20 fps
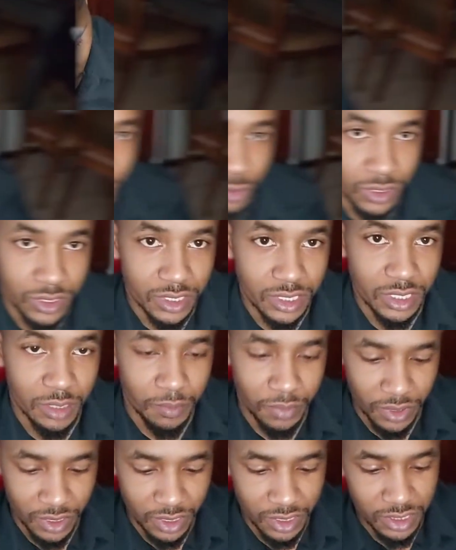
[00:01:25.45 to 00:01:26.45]
You would
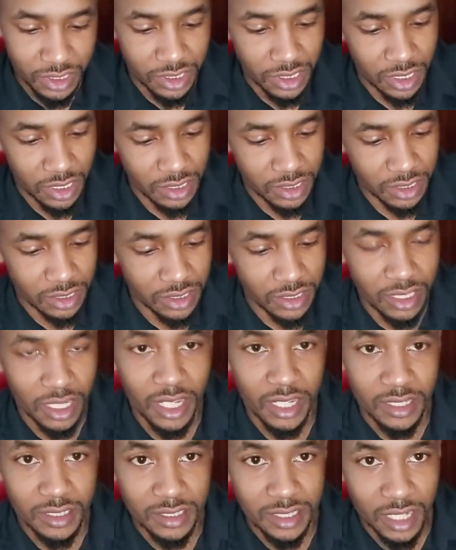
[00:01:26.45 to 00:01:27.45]
simply just like
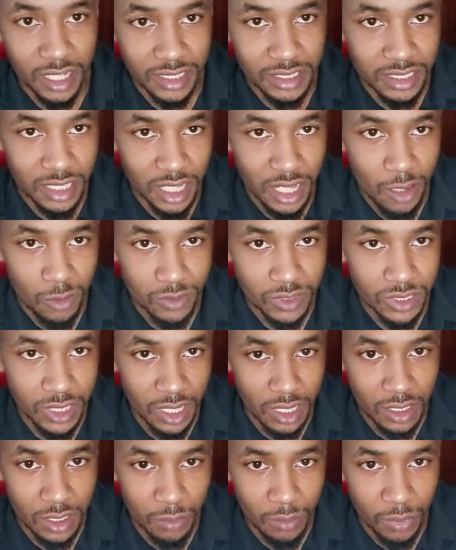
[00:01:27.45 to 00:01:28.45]
say I was
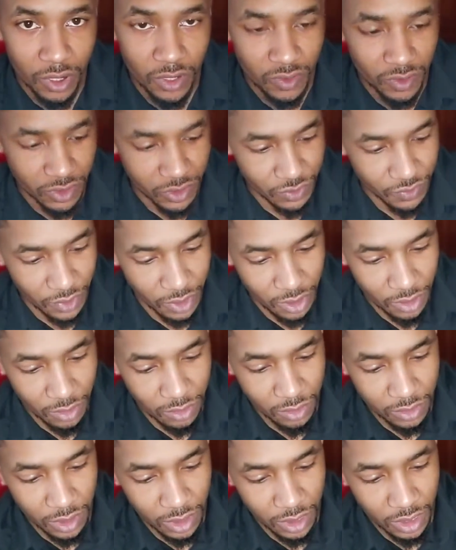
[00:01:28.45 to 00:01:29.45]
taking apart this phone,
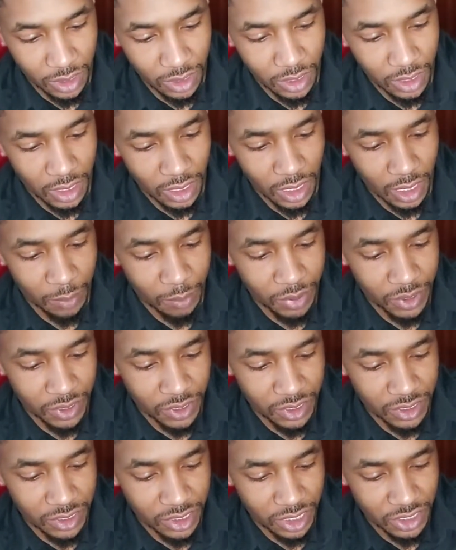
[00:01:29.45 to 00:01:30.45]
put the
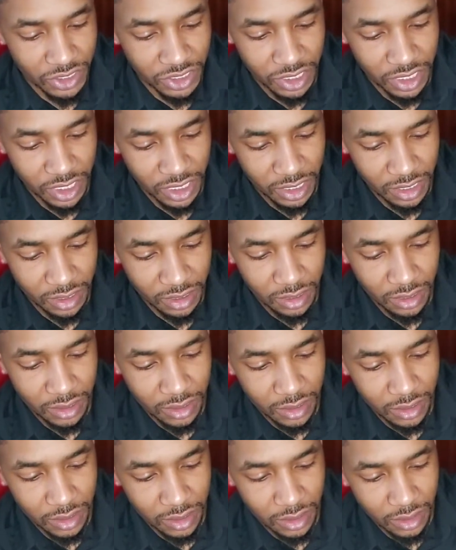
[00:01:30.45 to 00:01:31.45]
suction here,
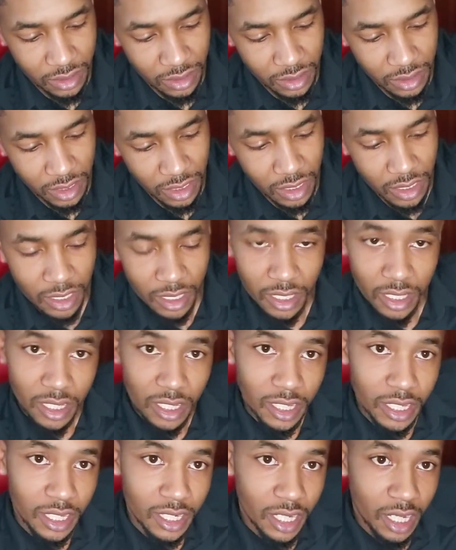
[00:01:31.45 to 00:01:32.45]

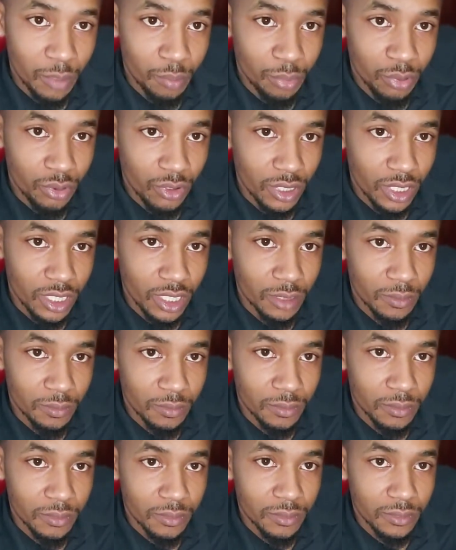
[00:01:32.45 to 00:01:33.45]
and I'd pull up.
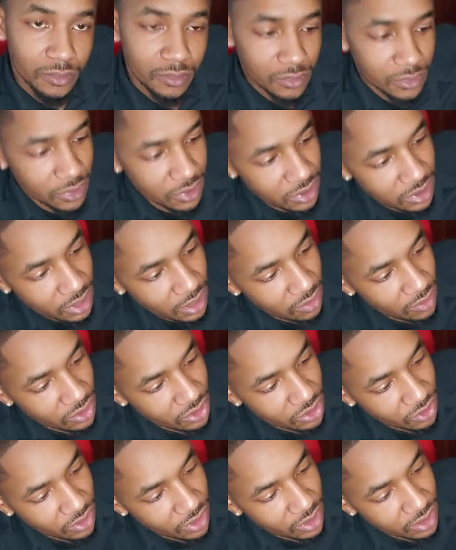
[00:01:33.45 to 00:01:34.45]
You see how the
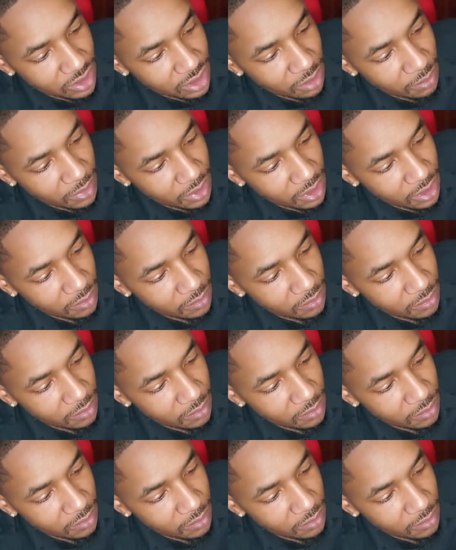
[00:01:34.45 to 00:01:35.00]
screen is coming up?